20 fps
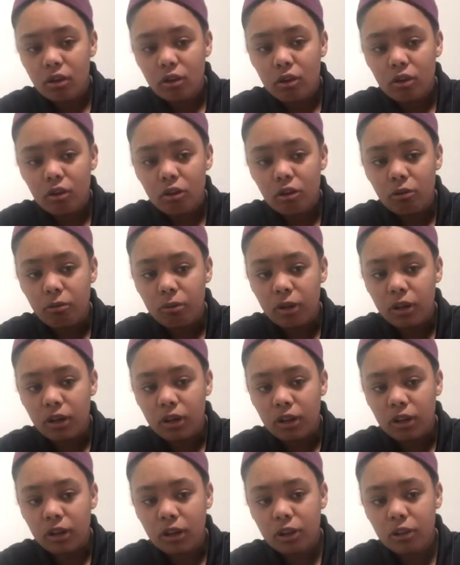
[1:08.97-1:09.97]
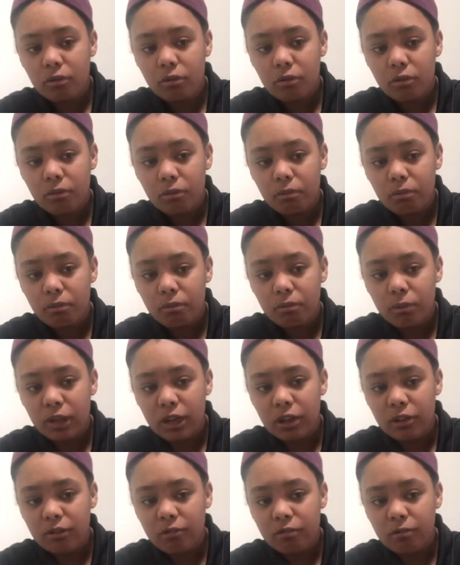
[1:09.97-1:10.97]
we'll put a little bit of
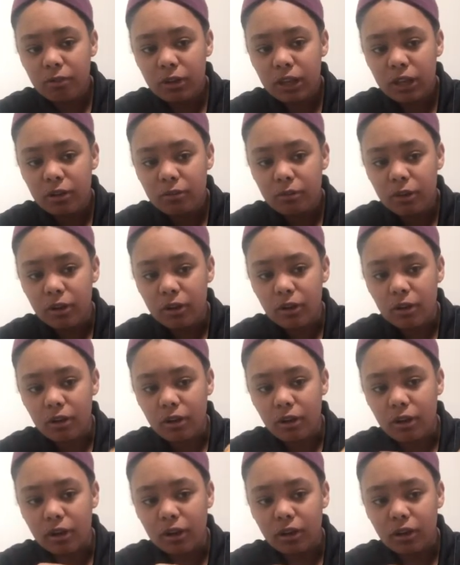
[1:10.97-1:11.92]
peanut butter on.